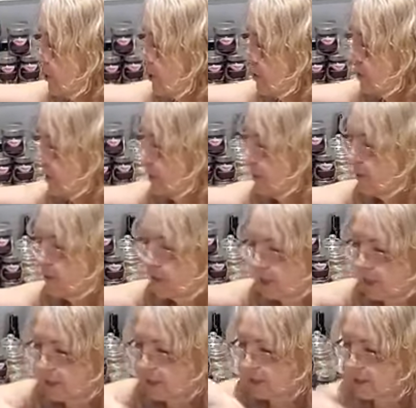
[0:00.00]
just leave
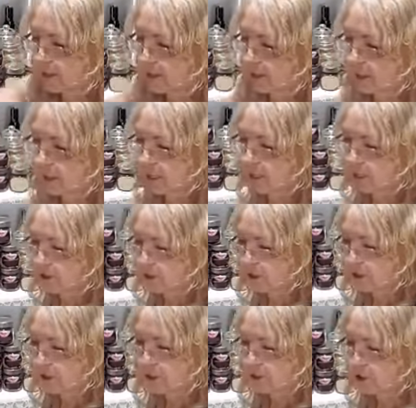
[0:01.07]
that and
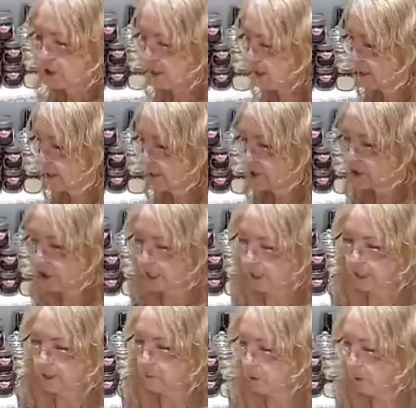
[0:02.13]
just gently
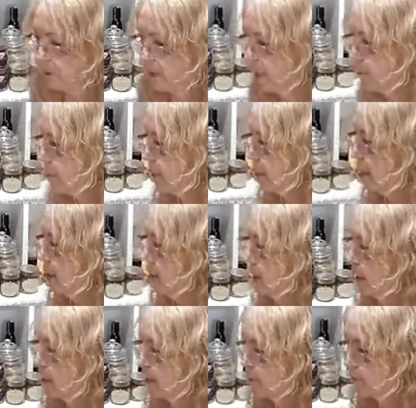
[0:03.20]
warm it up
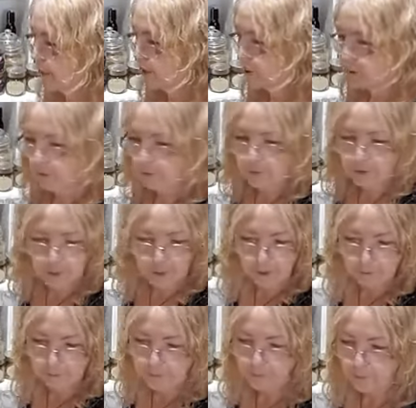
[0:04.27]
later on for
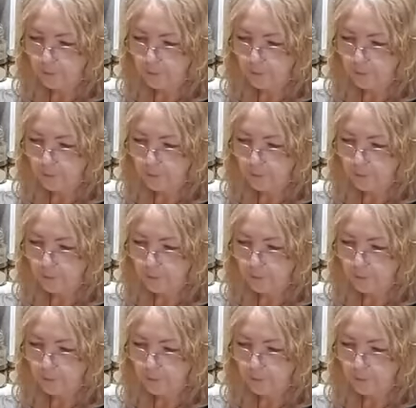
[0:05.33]
dinner.